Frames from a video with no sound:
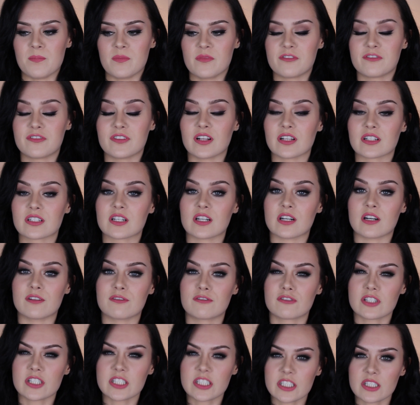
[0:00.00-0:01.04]
full
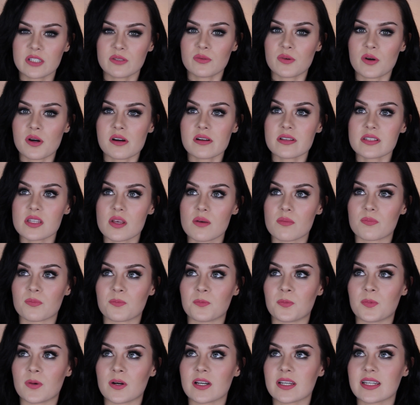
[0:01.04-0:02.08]
coverage it was,
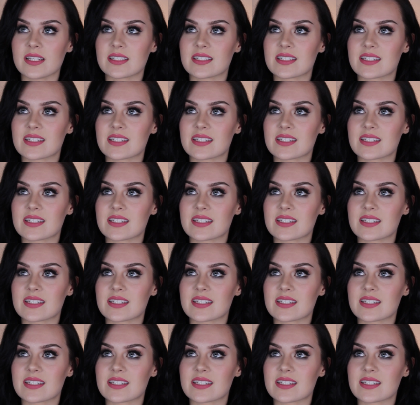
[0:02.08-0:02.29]
but